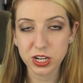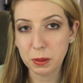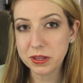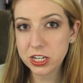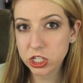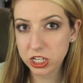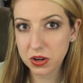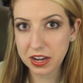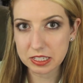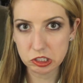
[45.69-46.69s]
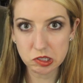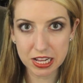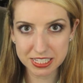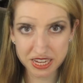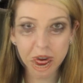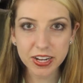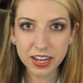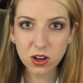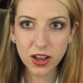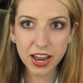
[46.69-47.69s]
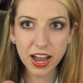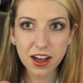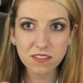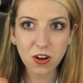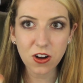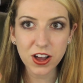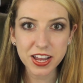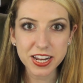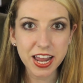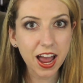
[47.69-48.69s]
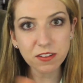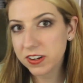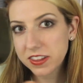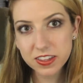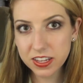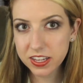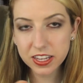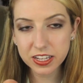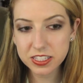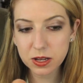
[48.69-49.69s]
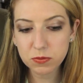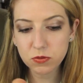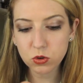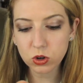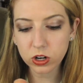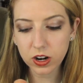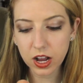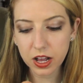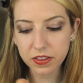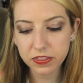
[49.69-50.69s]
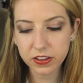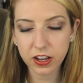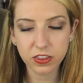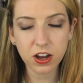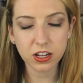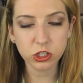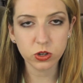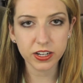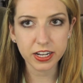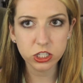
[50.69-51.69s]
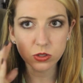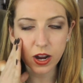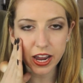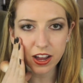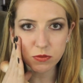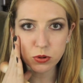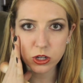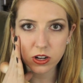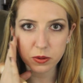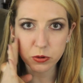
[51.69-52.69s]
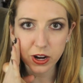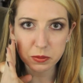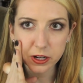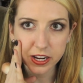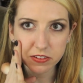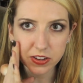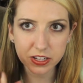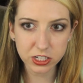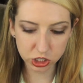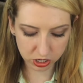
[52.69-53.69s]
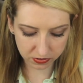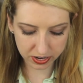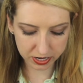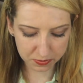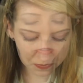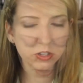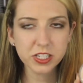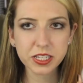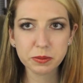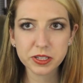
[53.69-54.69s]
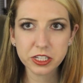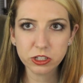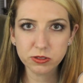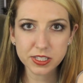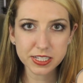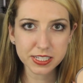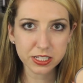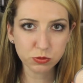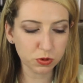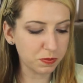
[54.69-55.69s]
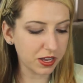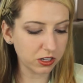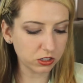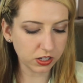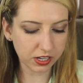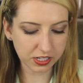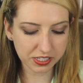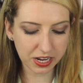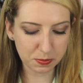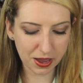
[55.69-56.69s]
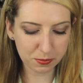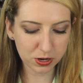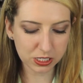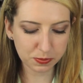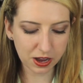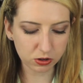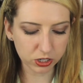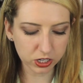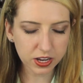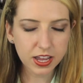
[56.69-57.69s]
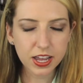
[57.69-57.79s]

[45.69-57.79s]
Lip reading: And I'm gonna show you how I do that today. Right now I have on everything except for the contouring. I have put on primer and foundation already. The first thing I'm gonna use is this Rimmel Stay Matte Pressed Powder.